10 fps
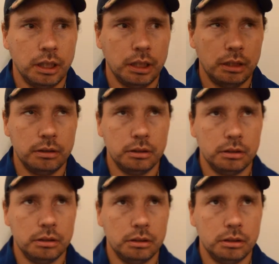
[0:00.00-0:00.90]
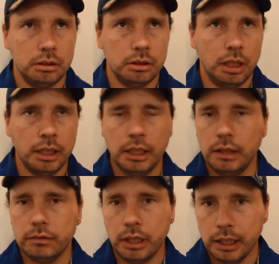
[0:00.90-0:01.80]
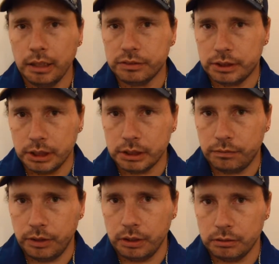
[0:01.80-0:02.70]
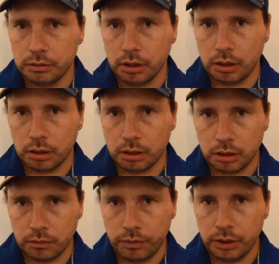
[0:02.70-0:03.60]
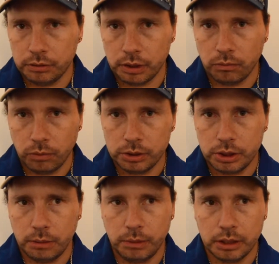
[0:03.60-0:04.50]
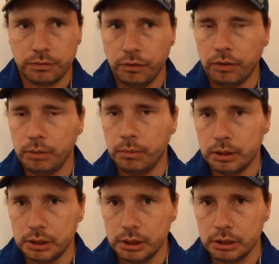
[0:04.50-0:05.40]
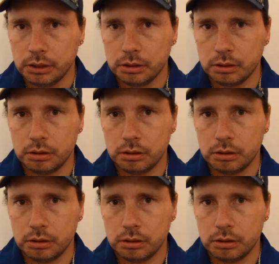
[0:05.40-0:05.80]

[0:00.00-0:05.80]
I can have six videos on one chip. That's 15 minutes each.